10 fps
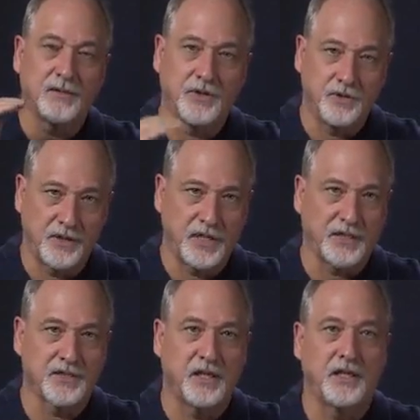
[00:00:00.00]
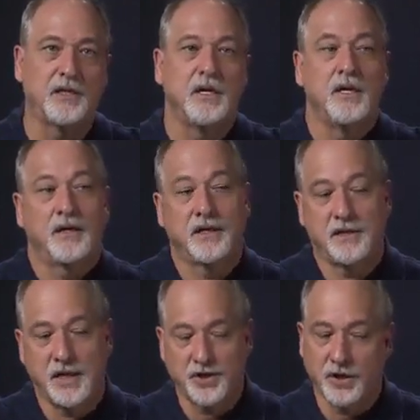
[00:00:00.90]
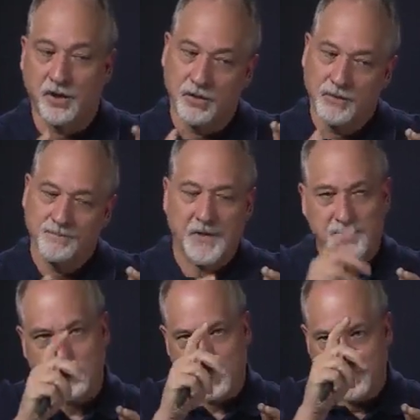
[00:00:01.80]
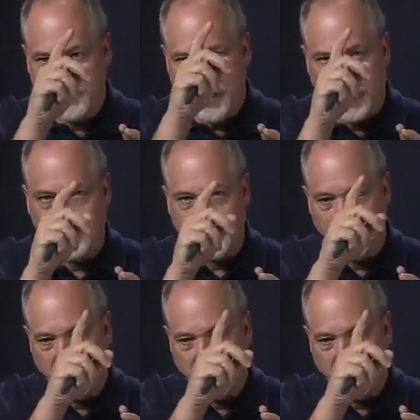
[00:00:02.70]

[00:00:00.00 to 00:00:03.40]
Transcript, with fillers: then we do the next thing. Conditional is sort of intelligent,